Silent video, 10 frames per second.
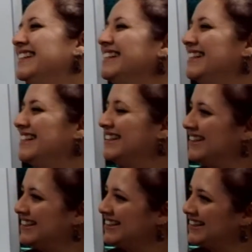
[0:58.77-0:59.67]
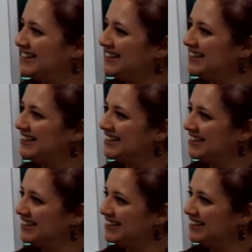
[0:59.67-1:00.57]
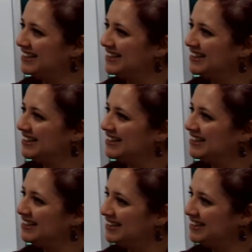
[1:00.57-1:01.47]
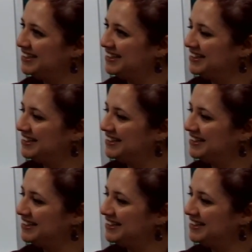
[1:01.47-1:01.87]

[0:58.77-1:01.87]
The person shown says nothing.